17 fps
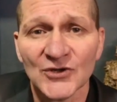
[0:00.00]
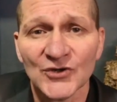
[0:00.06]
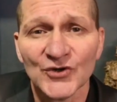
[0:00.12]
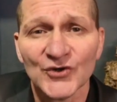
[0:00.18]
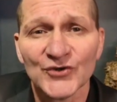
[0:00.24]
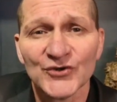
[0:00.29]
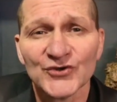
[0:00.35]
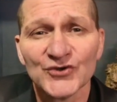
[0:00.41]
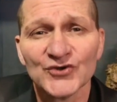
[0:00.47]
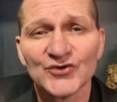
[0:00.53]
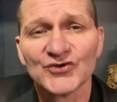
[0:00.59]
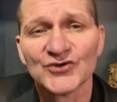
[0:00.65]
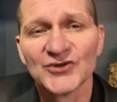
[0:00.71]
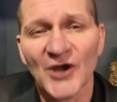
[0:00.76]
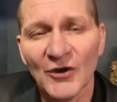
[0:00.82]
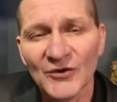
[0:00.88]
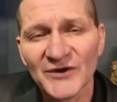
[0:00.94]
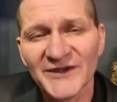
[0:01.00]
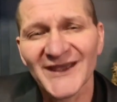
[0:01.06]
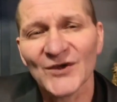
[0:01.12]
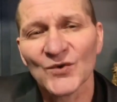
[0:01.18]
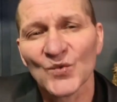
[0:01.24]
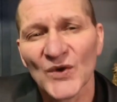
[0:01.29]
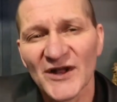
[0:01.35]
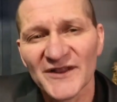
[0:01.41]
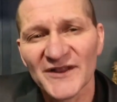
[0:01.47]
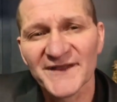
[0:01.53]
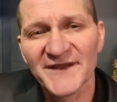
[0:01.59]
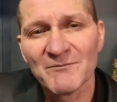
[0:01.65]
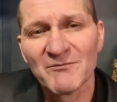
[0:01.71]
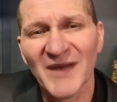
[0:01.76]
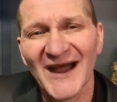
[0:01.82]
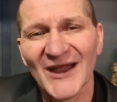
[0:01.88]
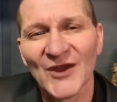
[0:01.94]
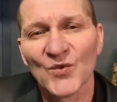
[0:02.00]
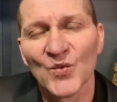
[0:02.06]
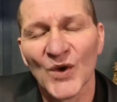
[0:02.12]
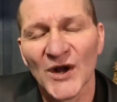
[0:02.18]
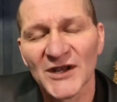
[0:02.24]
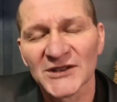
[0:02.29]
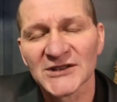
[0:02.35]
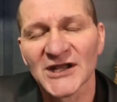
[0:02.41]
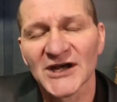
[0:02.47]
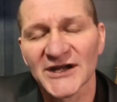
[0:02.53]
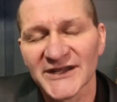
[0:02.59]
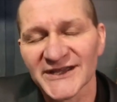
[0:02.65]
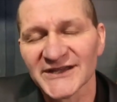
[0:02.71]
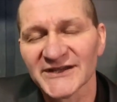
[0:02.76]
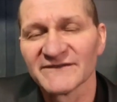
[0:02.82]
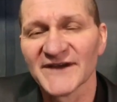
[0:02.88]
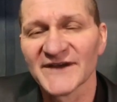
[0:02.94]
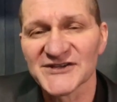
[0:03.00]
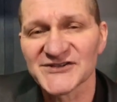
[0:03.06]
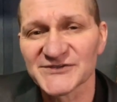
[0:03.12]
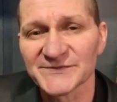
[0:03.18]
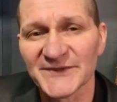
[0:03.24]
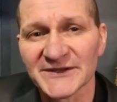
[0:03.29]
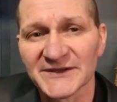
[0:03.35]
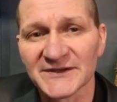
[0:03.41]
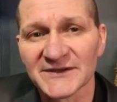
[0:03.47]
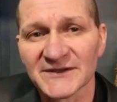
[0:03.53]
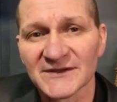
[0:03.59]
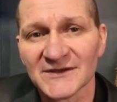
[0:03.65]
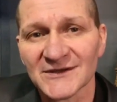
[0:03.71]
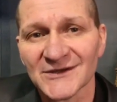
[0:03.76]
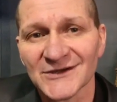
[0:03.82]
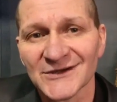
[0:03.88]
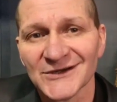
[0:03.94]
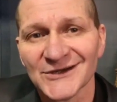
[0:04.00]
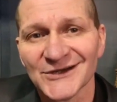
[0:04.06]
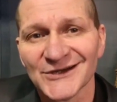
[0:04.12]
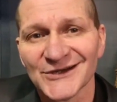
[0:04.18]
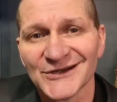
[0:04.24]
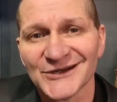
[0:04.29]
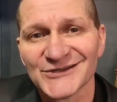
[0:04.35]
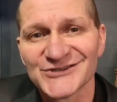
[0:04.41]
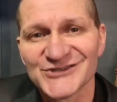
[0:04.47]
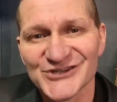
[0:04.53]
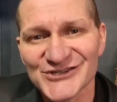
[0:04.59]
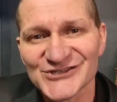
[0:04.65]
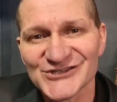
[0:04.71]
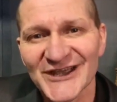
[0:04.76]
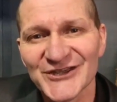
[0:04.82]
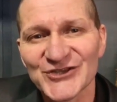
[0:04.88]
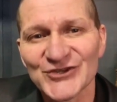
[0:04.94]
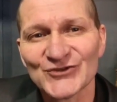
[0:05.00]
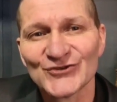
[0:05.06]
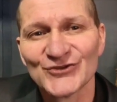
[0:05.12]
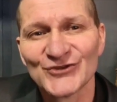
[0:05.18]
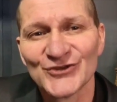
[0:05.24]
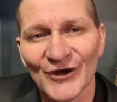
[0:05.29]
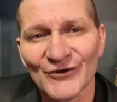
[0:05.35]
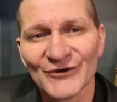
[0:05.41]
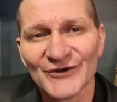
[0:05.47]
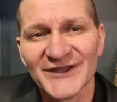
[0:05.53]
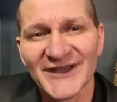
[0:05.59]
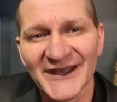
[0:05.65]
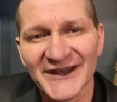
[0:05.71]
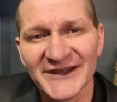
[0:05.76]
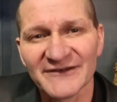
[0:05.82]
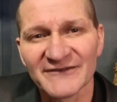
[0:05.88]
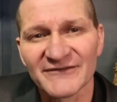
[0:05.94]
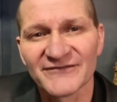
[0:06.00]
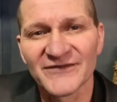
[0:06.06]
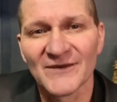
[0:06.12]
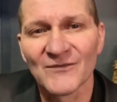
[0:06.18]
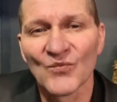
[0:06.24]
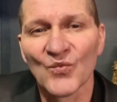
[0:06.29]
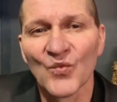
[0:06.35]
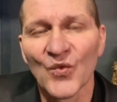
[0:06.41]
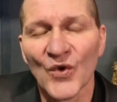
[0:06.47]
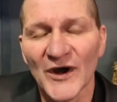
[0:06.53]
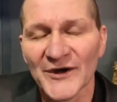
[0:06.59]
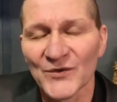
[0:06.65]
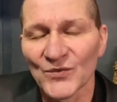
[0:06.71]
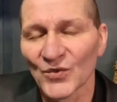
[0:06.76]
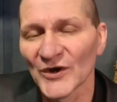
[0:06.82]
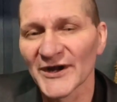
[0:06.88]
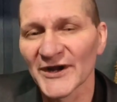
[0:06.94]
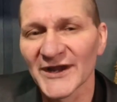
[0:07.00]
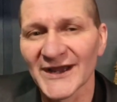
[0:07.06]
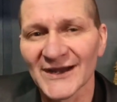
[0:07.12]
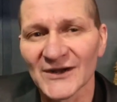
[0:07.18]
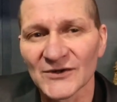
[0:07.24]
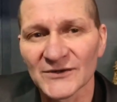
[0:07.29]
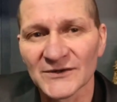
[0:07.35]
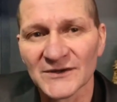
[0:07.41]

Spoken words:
You don't get wealthy by one lucky investment, just like you don't get it from one workout.